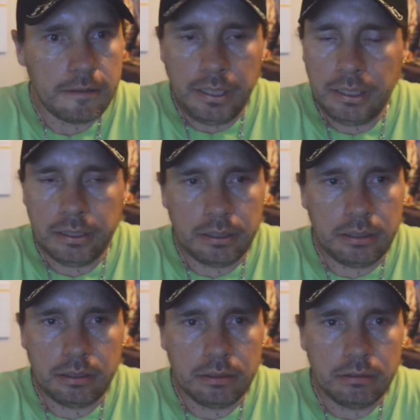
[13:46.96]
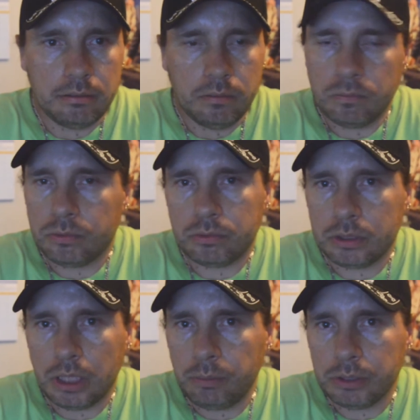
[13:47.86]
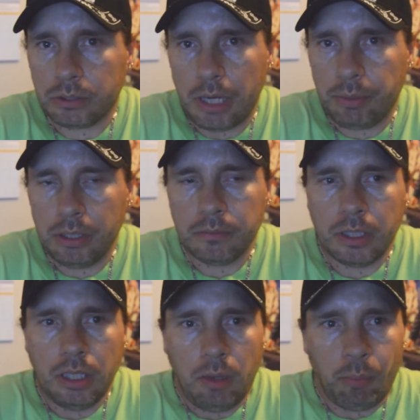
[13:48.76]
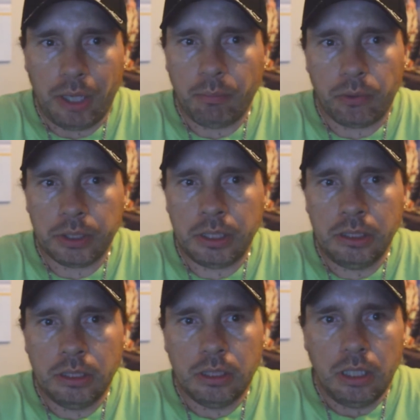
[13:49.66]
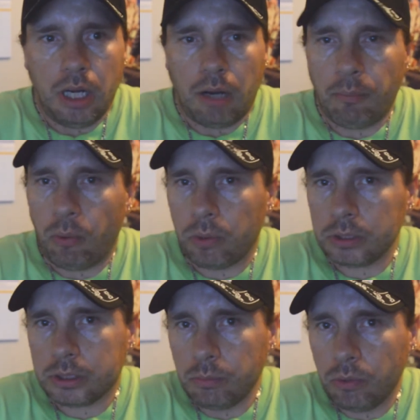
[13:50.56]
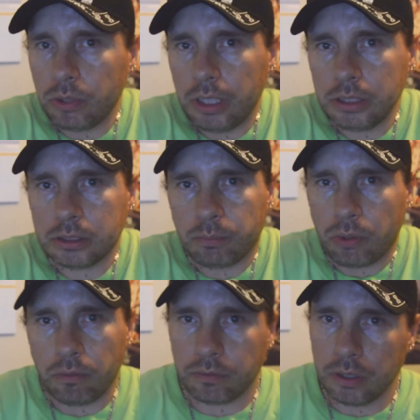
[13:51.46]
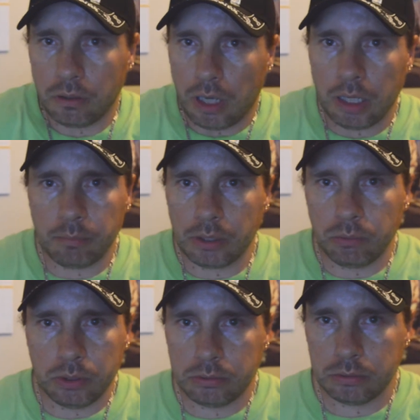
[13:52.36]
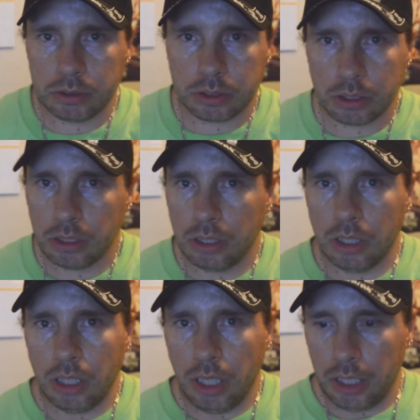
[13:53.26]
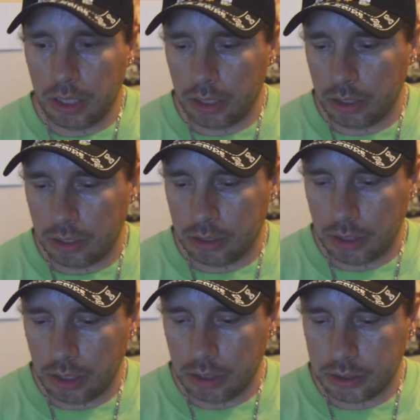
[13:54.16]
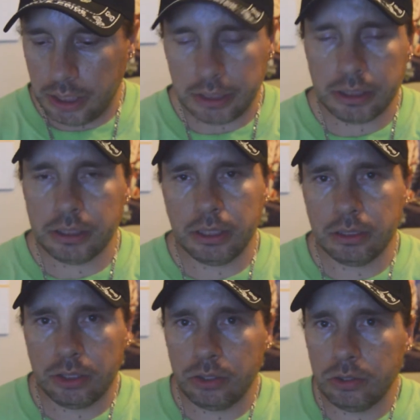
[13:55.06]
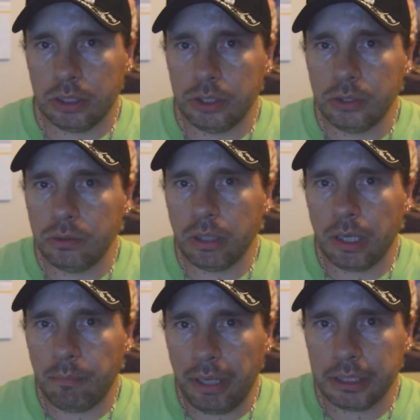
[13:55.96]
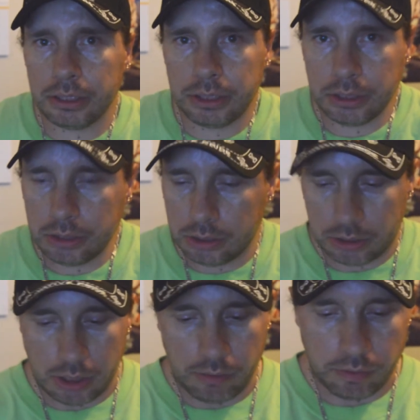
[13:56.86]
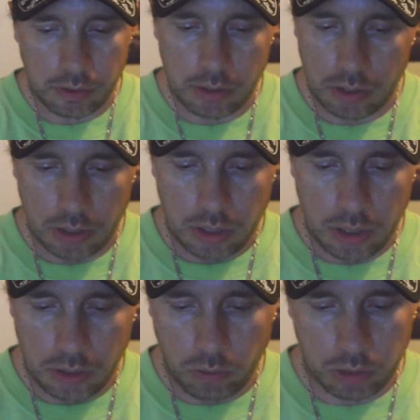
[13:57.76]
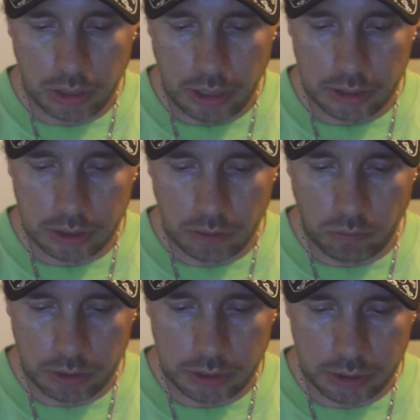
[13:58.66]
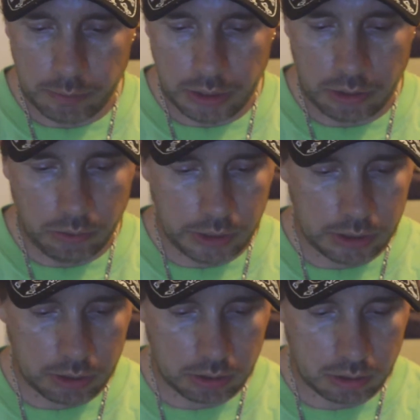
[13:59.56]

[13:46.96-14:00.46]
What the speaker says: and sleep was crappy. By morning, I'm pouring some more isopropanol on my wounds and tending to the new bandages and stuff. And hold on, guys, I don't want this to make noise.